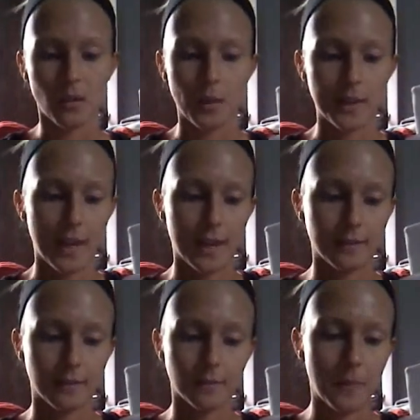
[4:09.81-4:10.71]

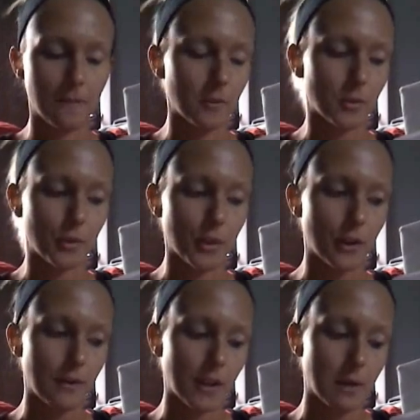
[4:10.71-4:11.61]
whatnot, and flip through
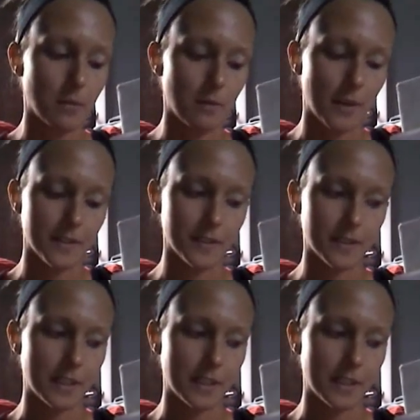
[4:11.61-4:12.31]
here every couple of months